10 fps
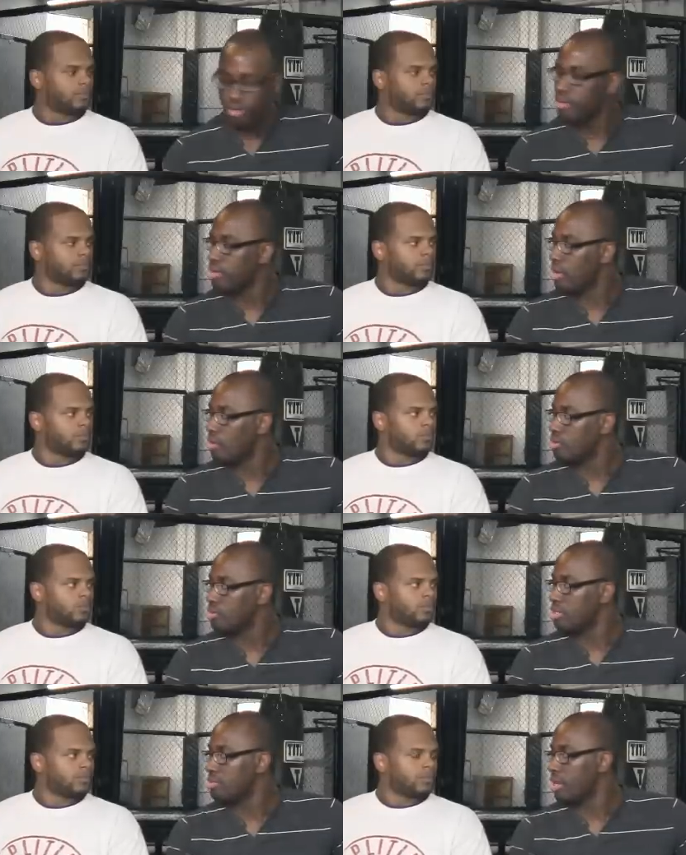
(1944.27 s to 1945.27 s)
Speaker 1: don't know
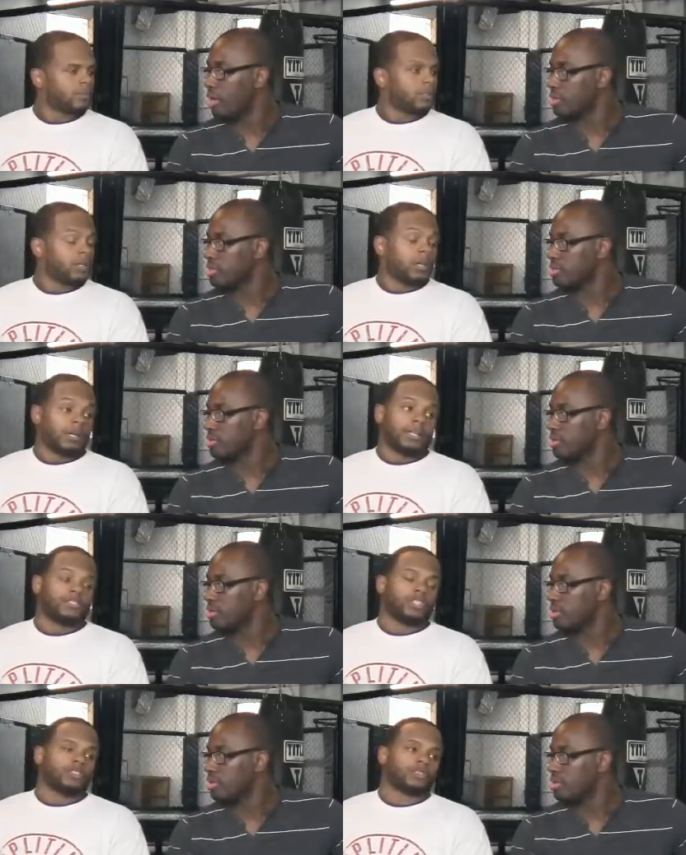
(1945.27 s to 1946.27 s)
too much about.
Speaker 2: Uh,
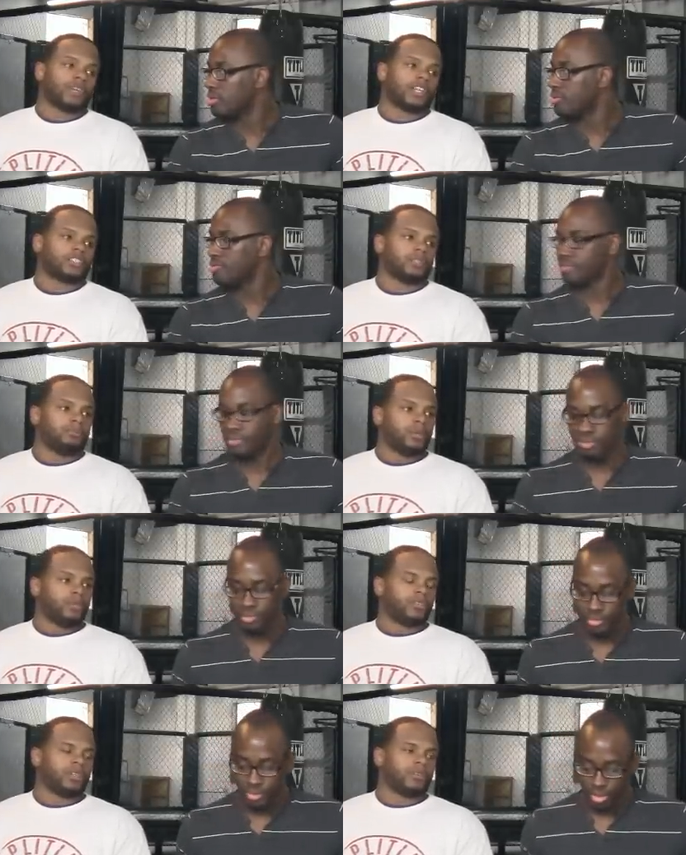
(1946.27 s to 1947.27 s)
Joseph actually
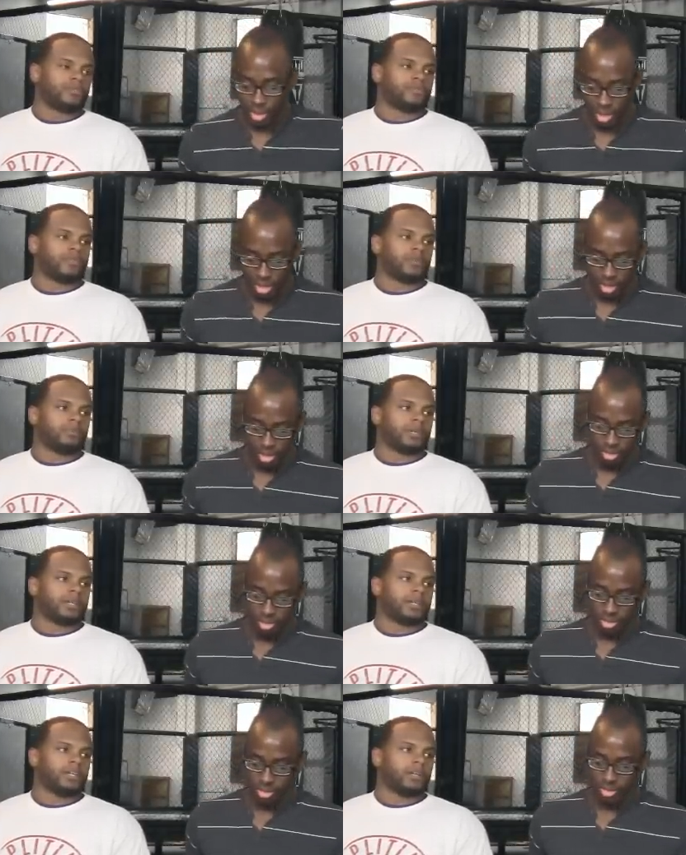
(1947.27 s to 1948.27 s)
moved here from
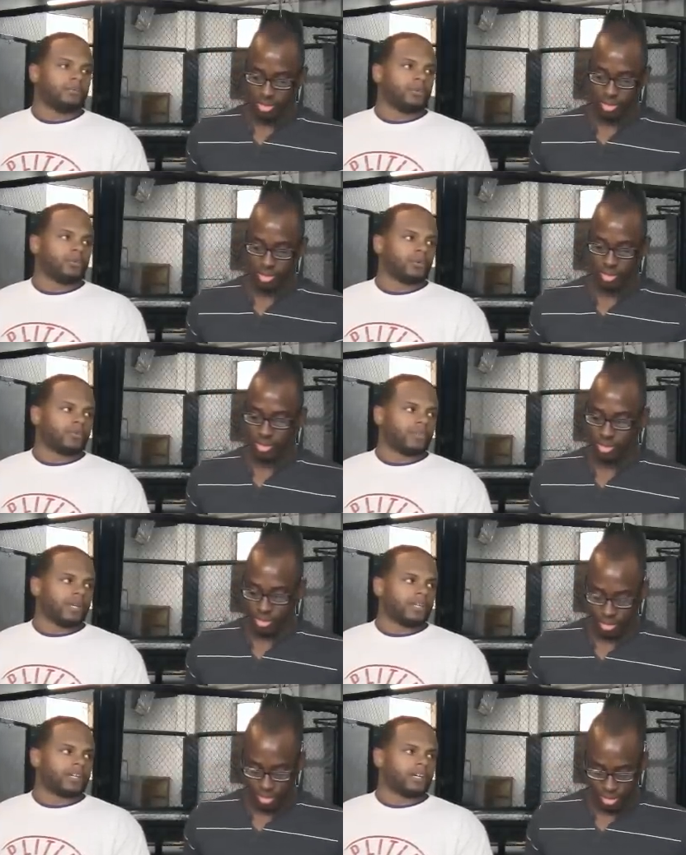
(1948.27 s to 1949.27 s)
uh, up north
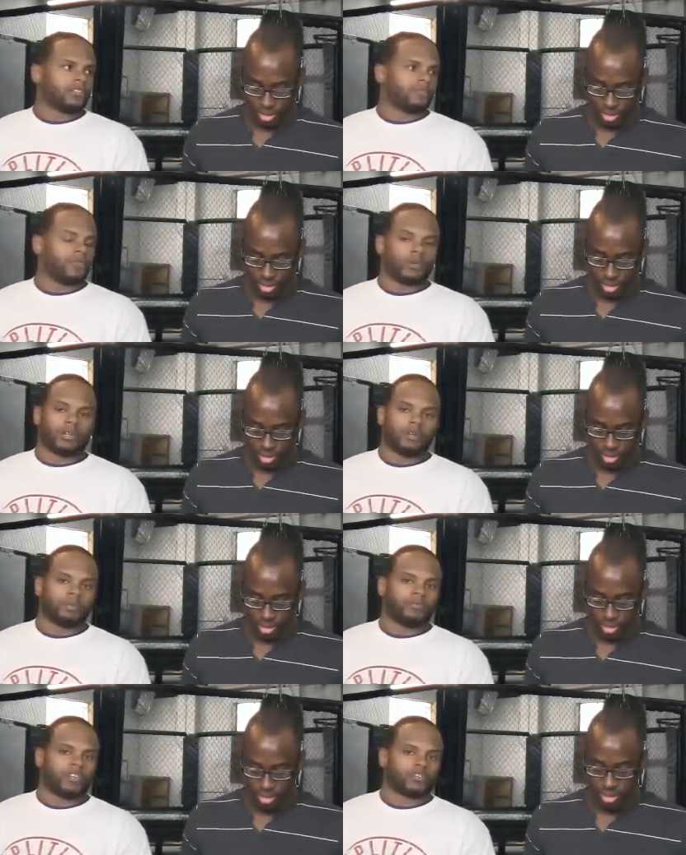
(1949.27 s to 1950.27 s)
and carries a 4 0
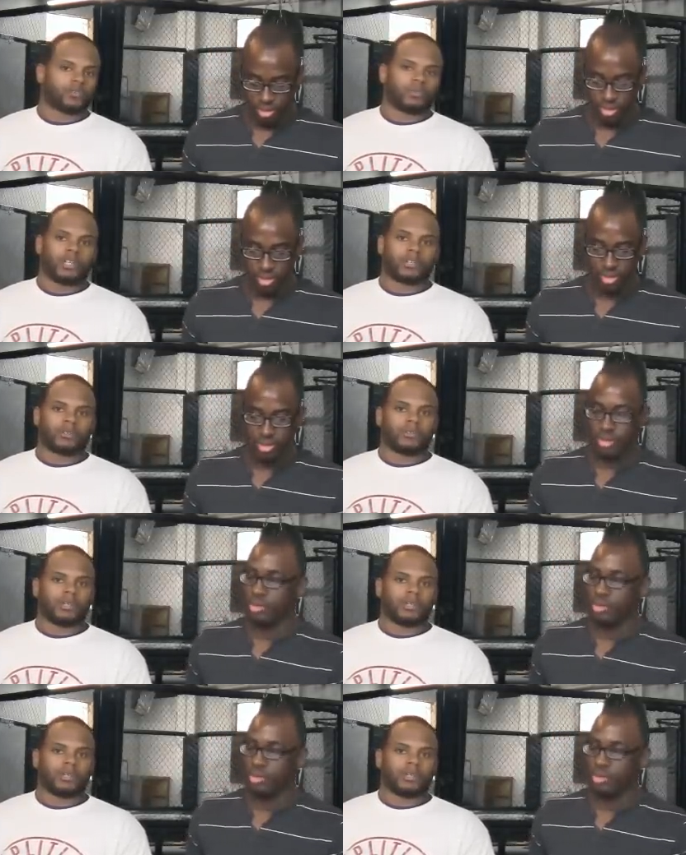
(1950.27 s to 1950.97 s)
professional record.